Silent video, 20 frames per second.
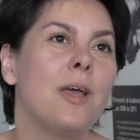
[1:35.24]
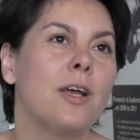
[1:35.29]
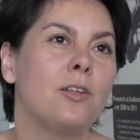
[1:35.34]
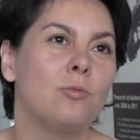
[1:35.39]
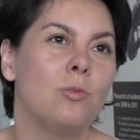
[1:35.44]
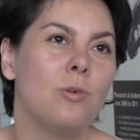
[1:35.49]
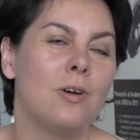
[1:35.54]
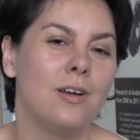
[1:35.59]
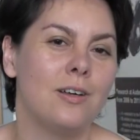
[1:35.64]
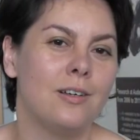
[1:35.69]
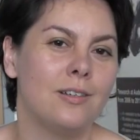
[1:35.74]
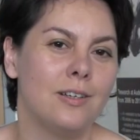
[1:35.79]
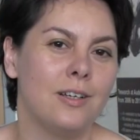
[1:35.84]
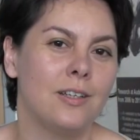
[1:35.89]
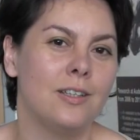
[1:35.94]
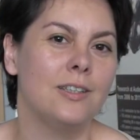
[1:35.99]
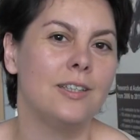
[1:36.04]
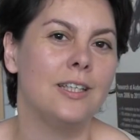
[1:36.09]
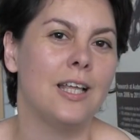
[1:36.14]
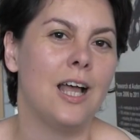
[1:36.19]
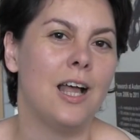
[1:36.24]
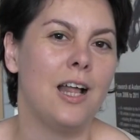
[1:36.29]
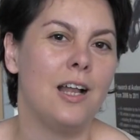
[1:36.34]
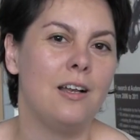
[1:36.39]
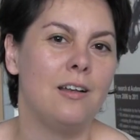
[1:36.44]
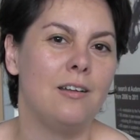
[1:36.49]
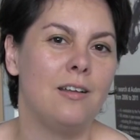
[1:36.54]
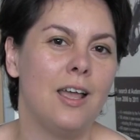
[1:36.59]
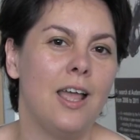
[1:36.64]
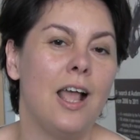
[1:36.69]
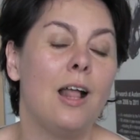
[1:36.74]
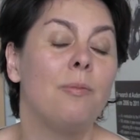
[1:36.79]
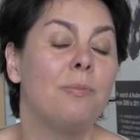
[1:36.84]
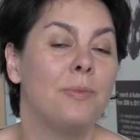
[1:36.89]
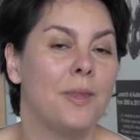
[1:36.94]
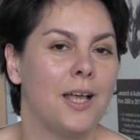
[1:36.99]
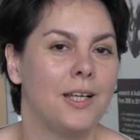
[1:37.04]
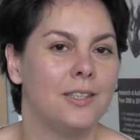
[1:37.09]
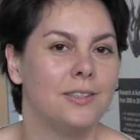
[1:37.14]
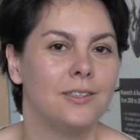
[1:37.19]
Bertoin-Antal
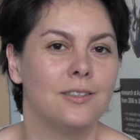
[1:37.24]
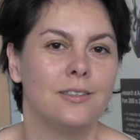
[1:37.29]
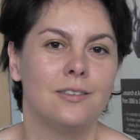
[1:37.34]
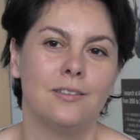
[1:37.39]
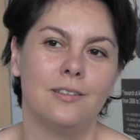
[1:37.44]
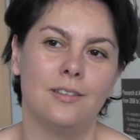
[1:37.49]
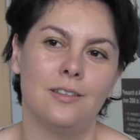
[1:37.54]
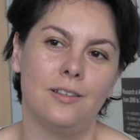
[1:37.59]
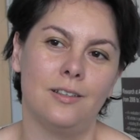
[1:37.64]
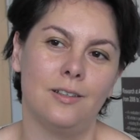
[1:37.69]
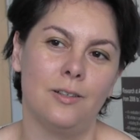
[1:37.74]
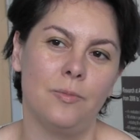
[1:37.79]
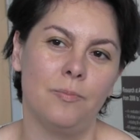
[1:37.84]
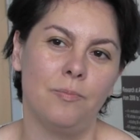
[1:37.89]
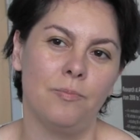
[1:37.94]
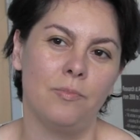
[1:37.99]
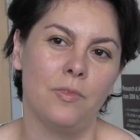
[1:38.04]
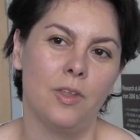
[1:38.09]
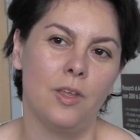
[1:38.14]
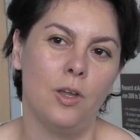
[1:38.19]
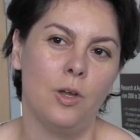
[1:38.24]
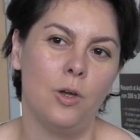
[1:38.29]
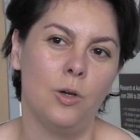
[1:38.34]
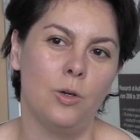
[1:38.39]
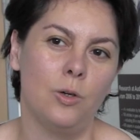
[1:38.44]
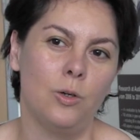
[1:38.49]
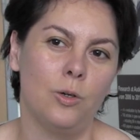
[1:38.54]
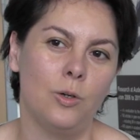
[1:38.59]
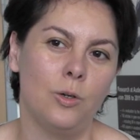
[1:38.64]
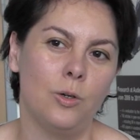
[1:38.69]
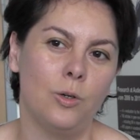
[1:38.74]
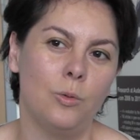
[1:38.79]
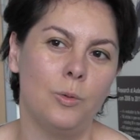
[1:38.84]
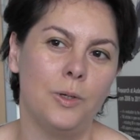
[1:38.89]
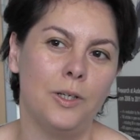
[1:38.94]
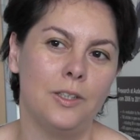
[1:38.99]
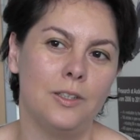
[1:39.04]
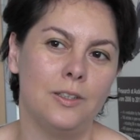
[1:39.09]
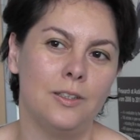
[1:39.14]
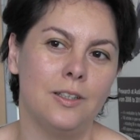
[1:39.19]
helped us
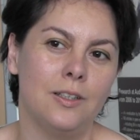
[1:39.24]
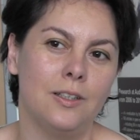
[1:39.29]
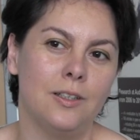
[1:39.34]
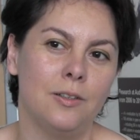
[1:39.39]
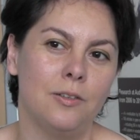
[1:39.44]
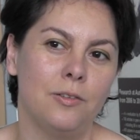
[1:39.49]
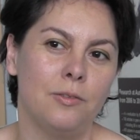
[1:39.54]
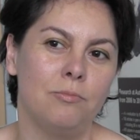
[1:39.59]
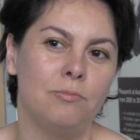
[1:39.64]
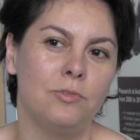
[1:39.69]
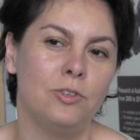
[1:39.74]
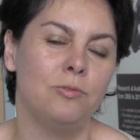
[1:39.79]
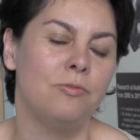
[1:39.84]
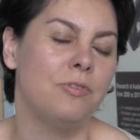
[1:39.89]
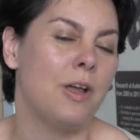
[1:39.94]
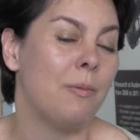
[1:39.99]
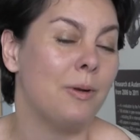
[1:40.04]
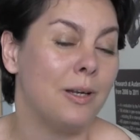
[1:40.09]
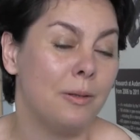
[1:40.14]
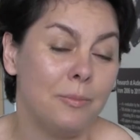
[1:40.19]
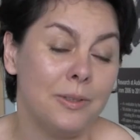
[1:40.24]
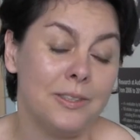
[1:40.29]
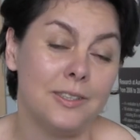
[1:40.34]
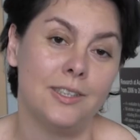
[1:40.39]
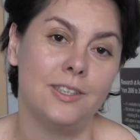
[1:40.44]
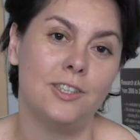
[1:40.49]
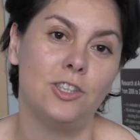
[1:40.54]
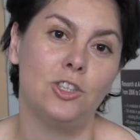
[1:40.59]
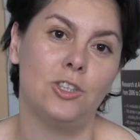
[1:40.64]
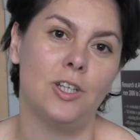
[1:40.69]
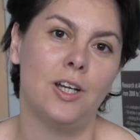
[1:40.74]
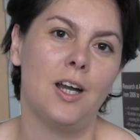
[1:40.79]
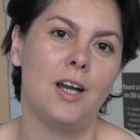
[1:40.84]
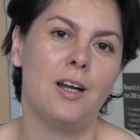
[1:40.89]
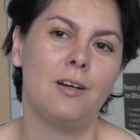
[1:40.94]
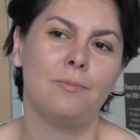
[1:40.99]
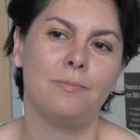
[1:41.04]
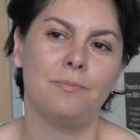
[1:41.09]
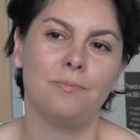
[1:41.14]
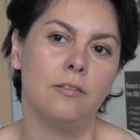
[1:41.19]
with the family business
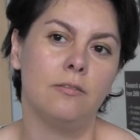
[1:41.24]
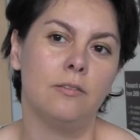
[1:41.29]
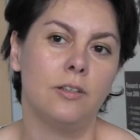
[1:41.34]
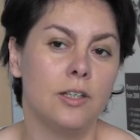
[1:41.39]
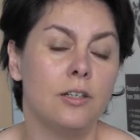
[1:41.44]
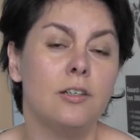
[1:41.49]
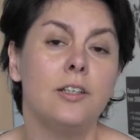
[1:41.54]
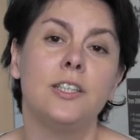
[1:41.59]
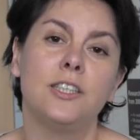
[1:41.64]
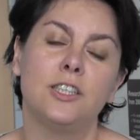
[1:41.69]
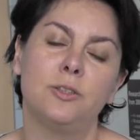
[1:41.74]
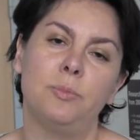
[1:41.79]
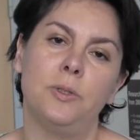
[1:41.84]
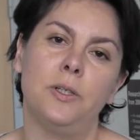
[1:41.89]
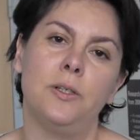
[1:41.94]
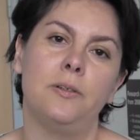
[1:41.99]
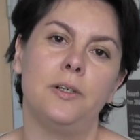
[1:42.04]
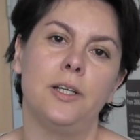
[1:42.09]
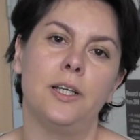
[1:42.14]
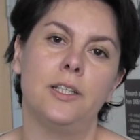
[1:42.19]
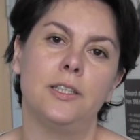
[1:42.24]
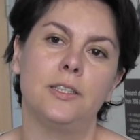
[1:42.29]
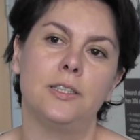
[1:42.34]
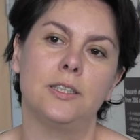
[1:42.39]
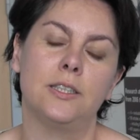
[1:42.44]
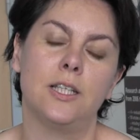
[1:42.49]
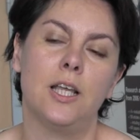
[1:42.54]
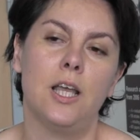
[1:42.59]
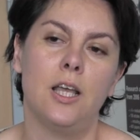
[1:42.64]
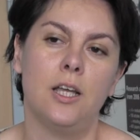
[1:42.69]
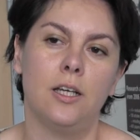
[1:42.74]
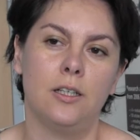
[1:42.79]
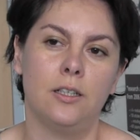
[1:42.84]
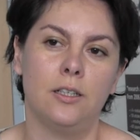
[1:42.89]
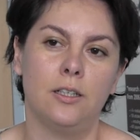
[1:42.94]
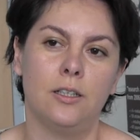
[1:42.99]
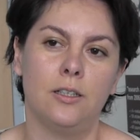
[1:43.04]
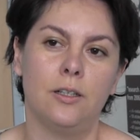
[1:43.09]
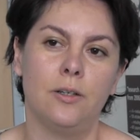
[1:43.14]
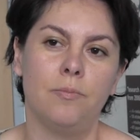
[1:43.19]
chair. Her experience,
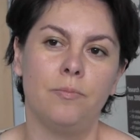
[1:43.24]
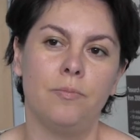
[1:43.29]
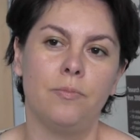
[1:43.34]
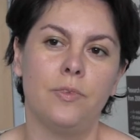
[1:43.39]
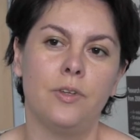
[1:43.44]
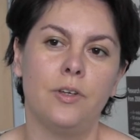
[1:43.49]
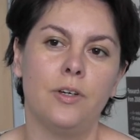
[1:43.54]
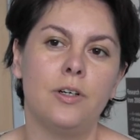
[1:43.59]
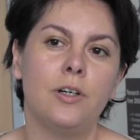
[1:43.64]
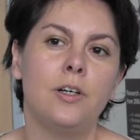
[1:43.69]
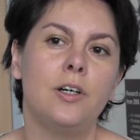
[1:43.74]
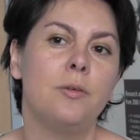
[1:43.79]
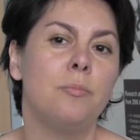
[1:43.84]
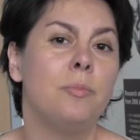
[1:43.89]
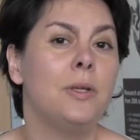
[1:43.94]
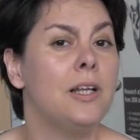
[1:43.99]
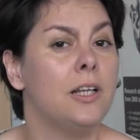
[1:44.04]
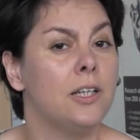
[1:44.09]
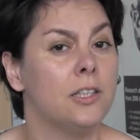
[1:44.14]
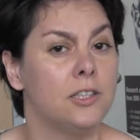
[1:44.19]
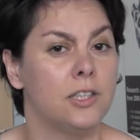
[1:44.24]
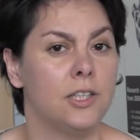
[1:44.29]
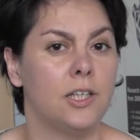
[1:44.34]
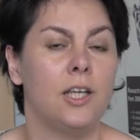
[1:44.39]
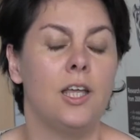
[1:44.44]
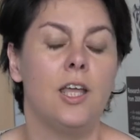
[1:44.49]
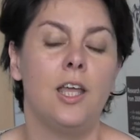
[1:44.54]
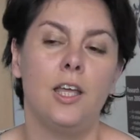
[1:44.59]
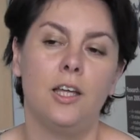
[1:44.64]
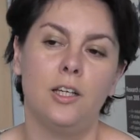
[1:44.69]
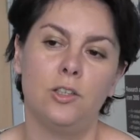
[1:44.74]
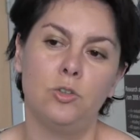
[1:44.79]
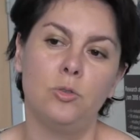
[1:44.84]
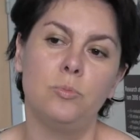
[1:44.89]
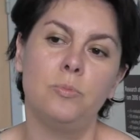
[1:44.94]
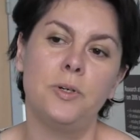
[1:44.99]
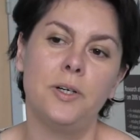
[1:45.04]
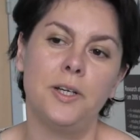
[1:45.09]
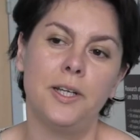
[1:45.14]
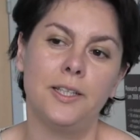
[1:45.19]
her ability to
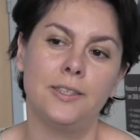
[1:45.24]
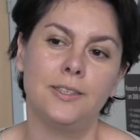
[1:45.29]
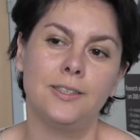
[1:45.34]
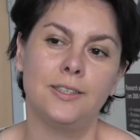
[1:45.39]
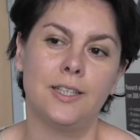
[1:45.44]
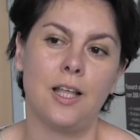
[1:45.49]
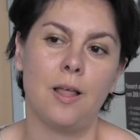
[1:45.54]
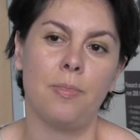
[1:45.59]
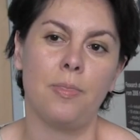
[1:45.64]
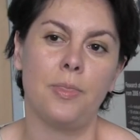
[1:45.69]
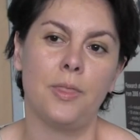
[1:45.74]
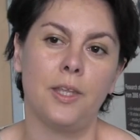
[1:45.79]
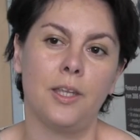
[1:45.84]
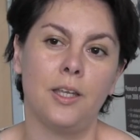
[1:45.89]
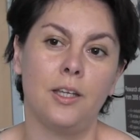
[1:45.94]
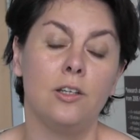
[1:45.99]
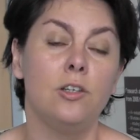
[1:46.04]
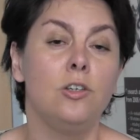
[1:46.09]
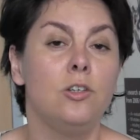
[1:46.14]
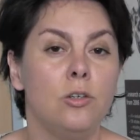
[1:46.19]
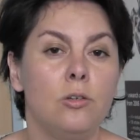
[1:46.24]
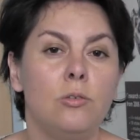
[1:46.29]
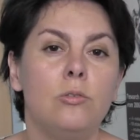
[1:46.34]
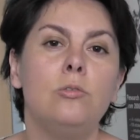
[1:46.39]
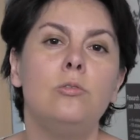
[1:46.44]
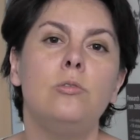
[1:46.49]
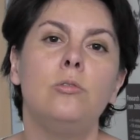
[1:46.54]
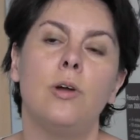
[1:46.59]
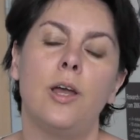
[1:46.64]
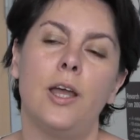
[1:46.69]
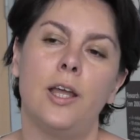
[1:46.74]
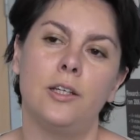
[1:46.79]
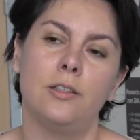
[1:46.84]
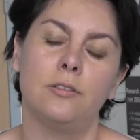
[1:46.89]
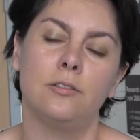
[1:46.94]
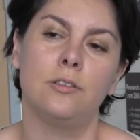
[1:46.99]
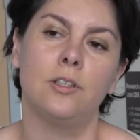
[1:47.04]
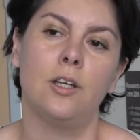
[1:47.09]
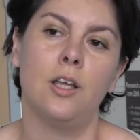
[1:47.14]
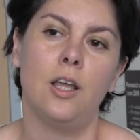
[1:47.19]
bring something new
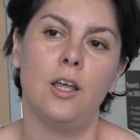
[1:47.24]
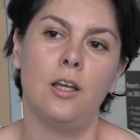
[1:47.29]
and